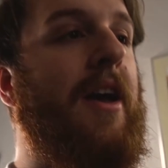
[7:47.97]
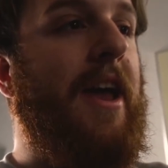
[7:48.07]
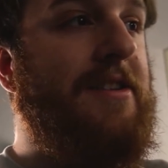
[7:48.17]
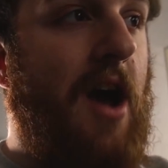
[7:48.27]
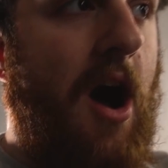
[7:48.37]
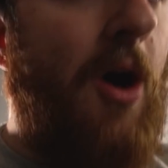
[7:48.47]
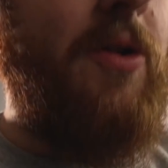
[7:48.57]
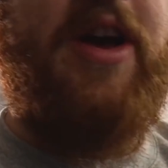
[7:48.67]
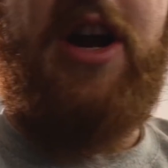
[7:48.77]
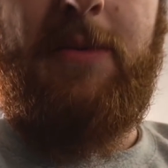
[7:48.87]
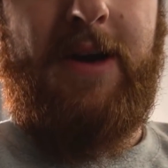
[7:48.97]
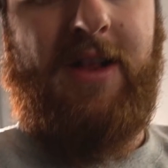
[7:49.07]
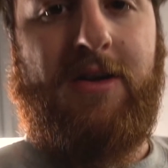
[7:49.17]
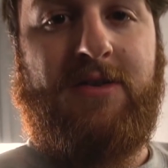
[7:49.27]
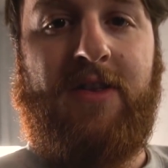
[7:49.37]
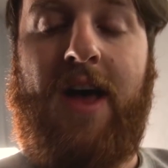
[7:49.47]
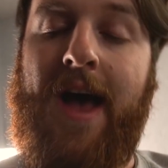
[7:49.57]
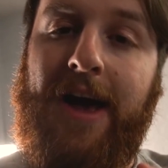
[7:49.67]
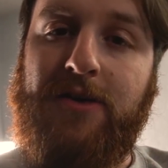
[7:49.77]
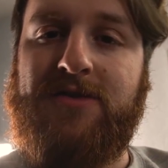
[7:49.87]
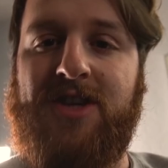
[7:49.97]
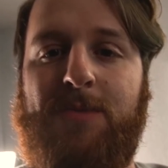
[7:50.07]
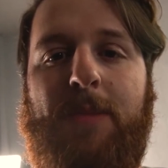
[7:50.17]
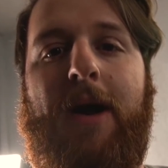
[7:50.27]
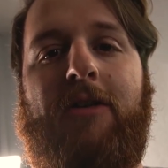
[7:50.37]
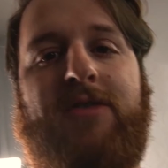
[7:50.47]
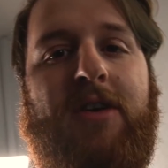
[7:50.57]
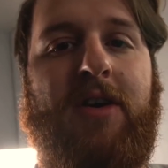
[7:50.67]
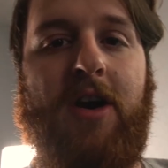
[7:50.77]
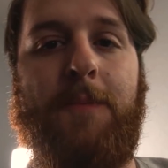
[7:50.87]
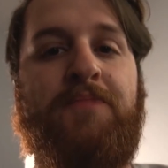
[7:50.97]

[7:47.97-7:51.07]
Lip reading: It's only going to be clothes on there, hellstormapparel.com.